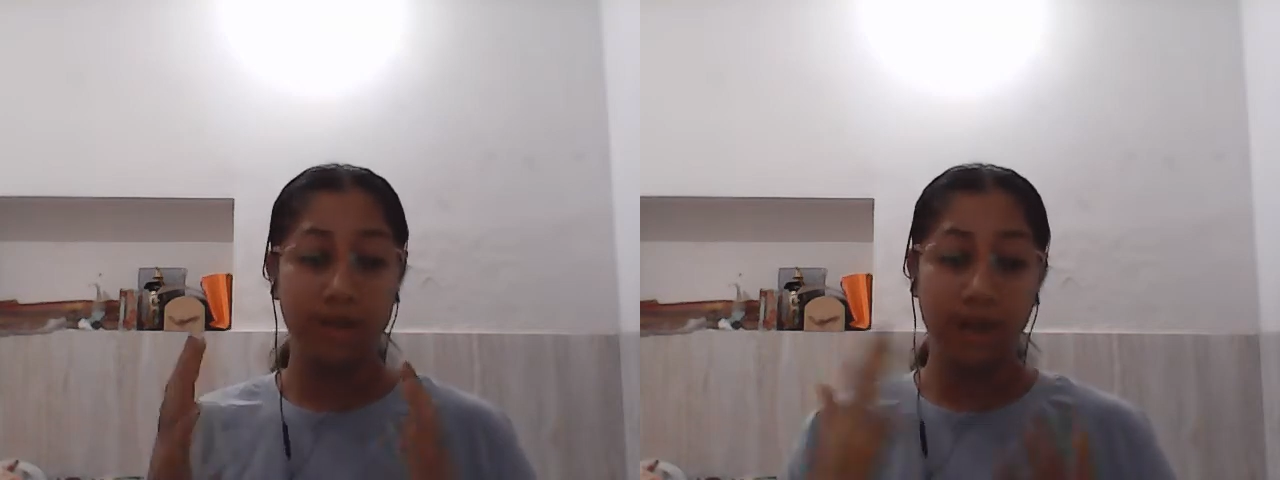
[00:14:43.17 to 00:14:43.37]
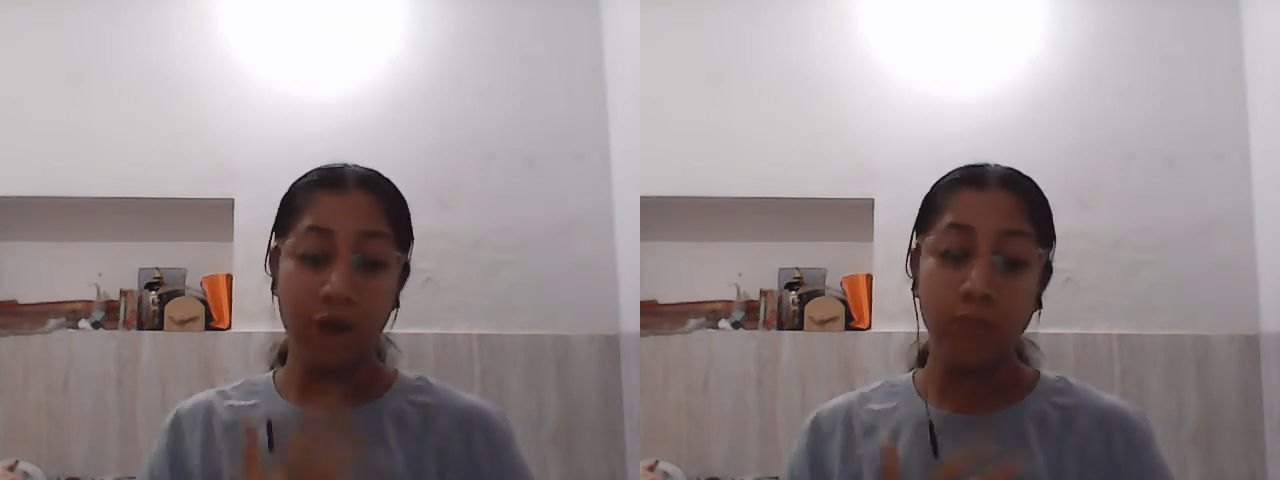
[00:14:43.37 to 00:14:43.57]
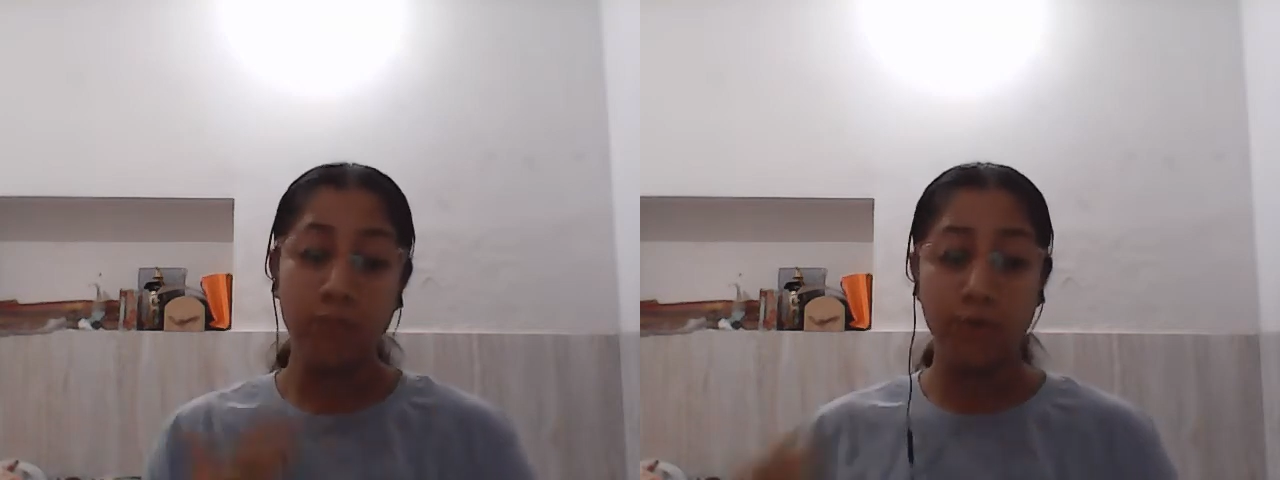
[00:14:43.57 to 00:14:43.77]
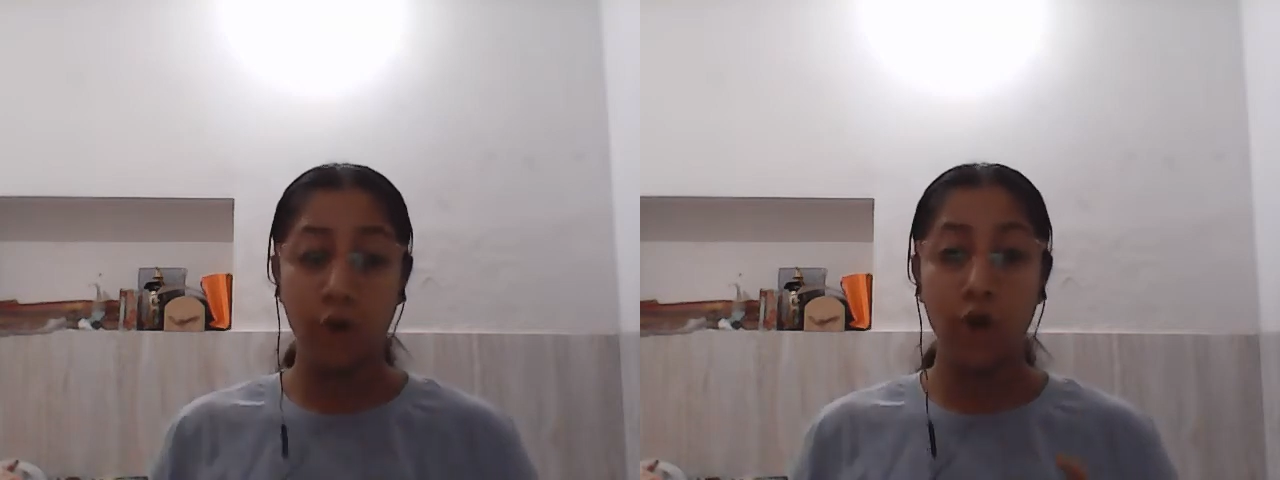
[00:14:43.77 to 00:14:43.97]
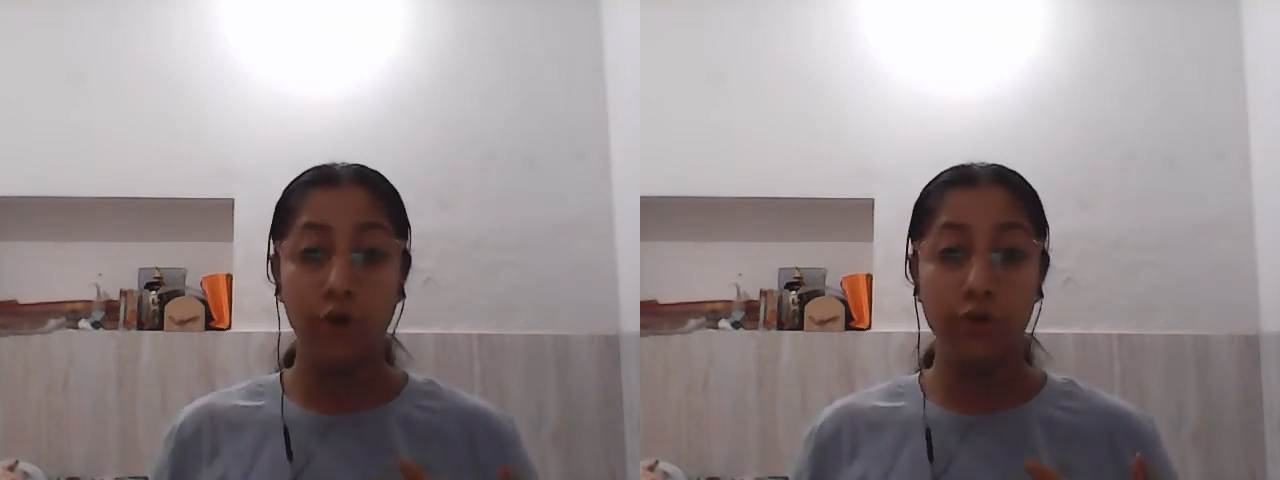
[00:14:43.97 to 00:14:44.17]
Now moving
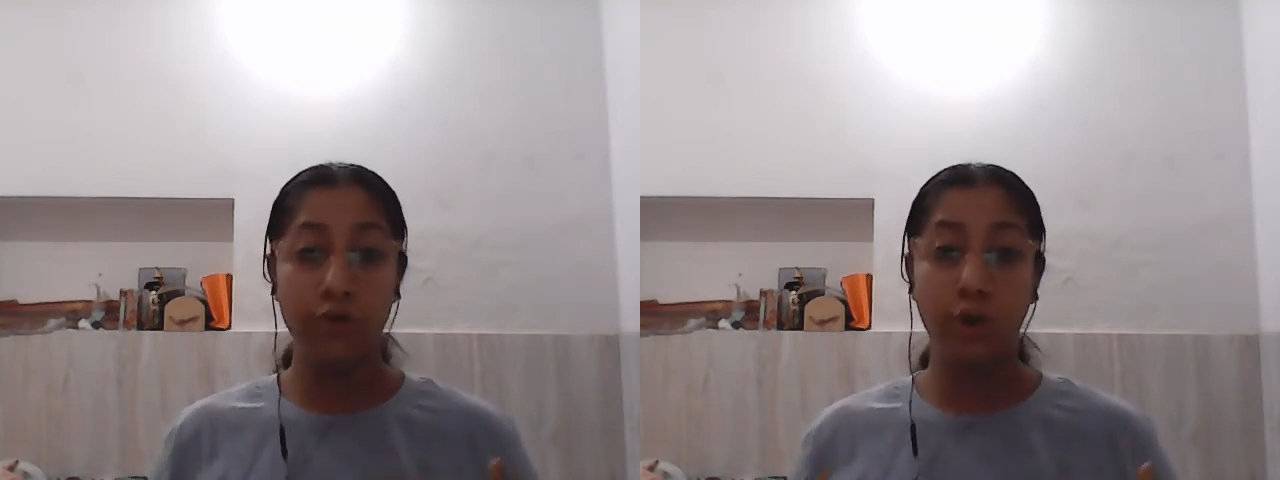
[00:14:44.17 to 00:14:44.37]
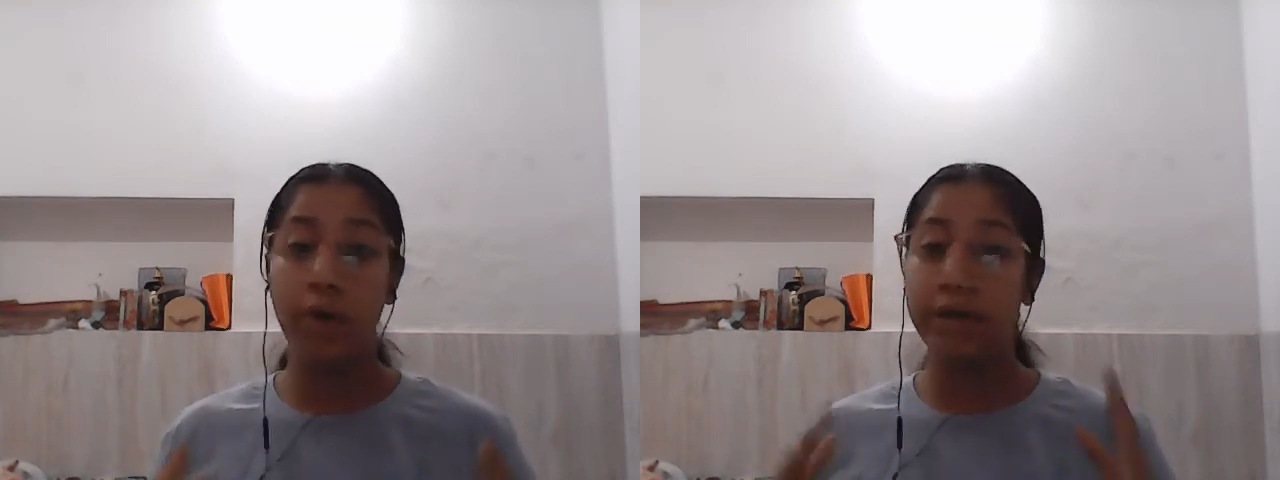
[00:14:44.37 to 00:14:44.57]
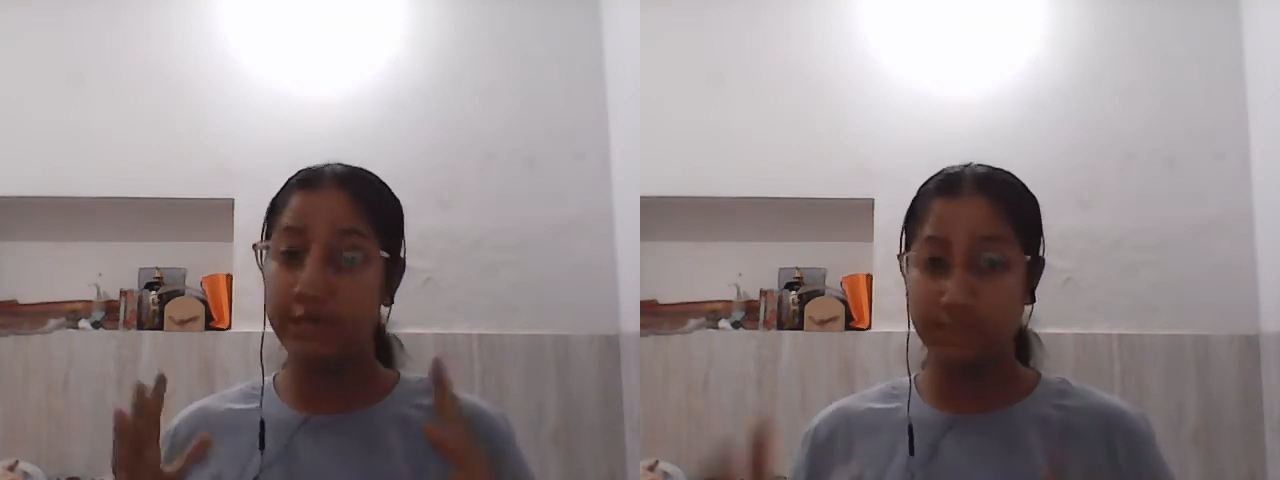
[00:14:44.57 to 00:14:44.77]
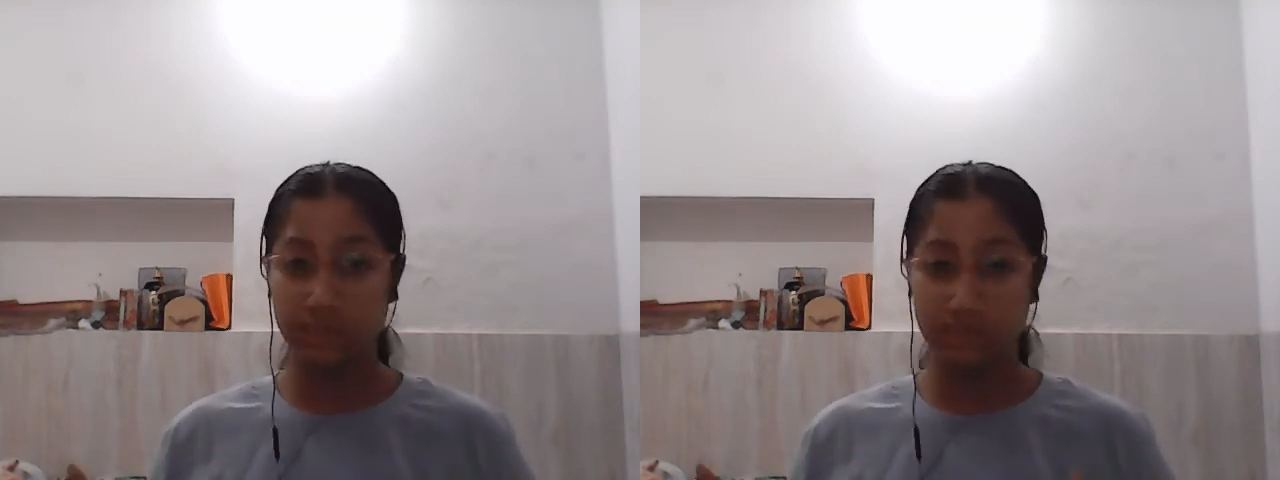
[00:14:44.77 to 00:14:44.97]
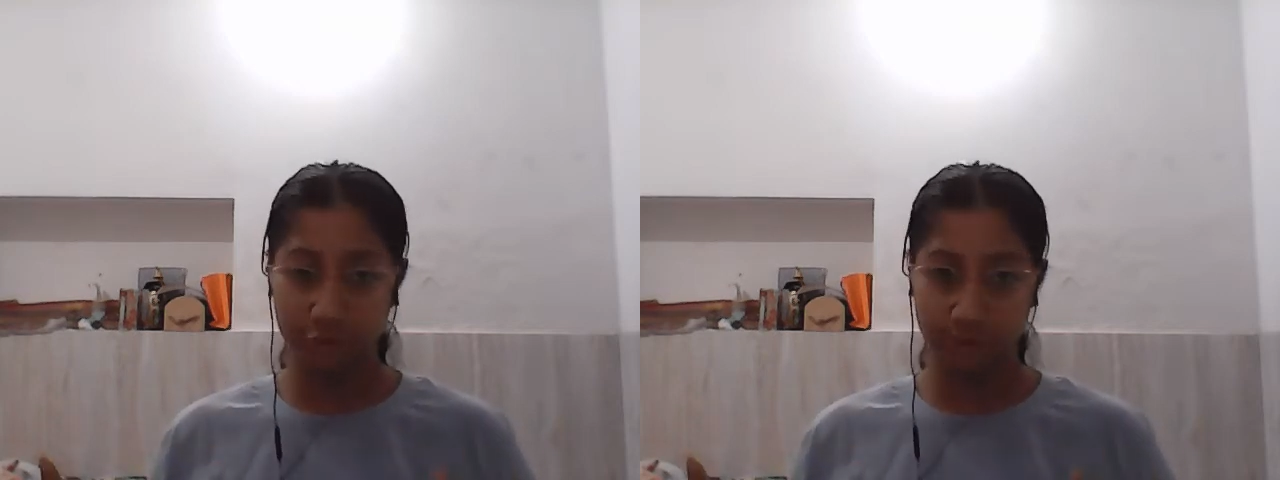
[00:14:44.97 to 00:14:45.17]
on to your
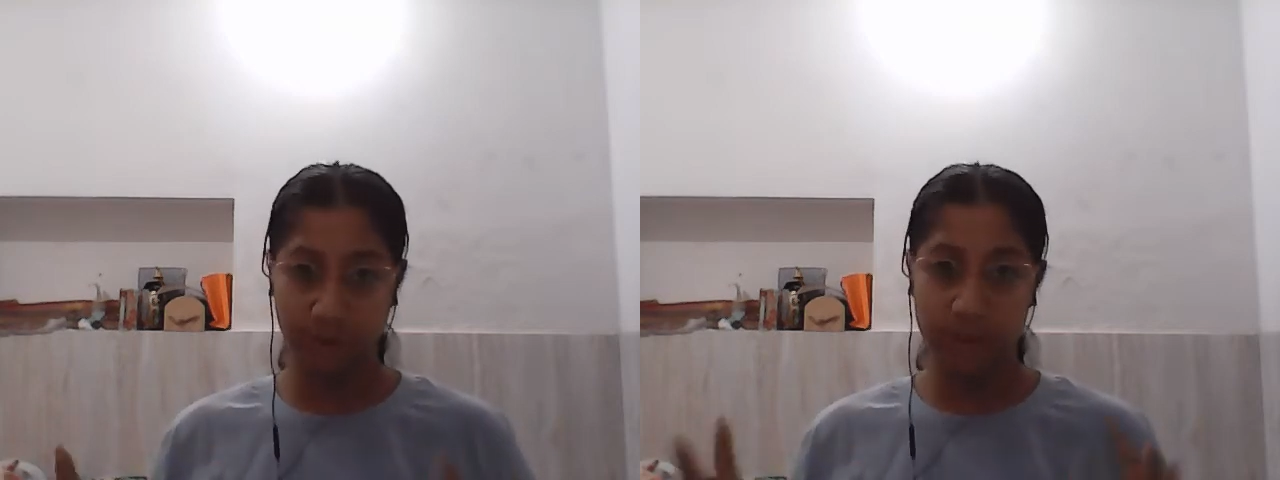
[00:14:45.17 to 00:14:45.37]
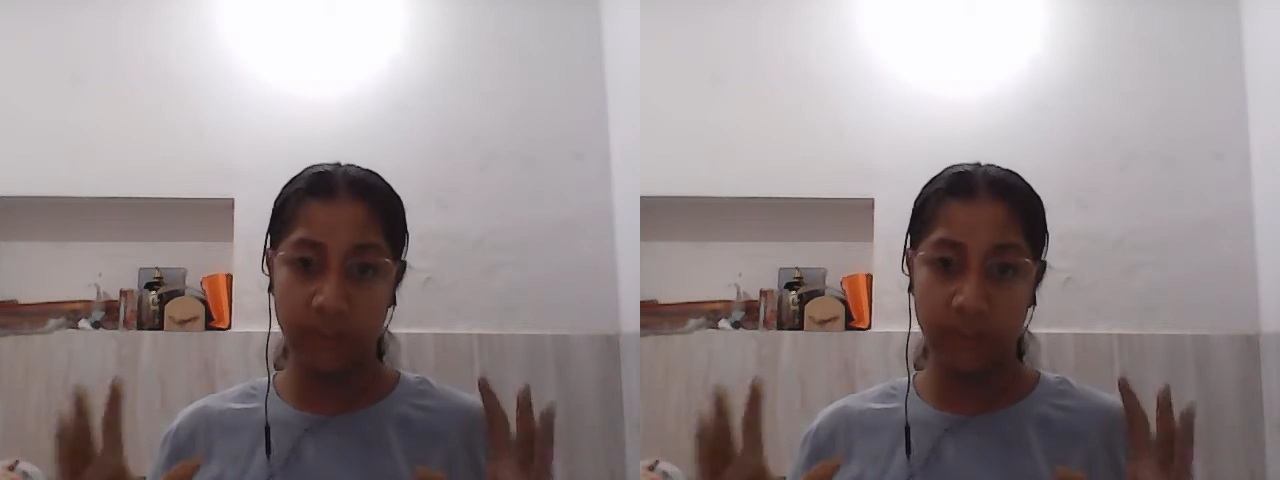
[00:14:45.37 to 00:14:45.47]
research part.